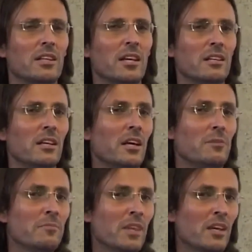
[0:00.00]

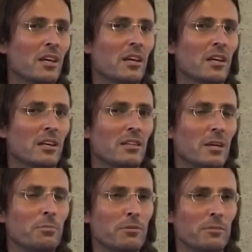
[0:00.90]
then
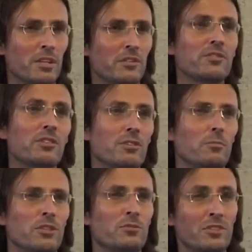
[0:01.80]
they put me in the
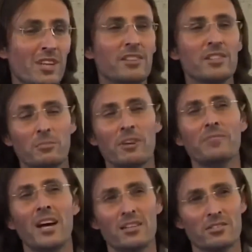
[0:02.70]
tomb, which was actually my
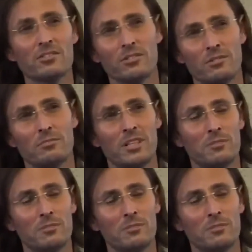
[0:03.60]
father's tomb.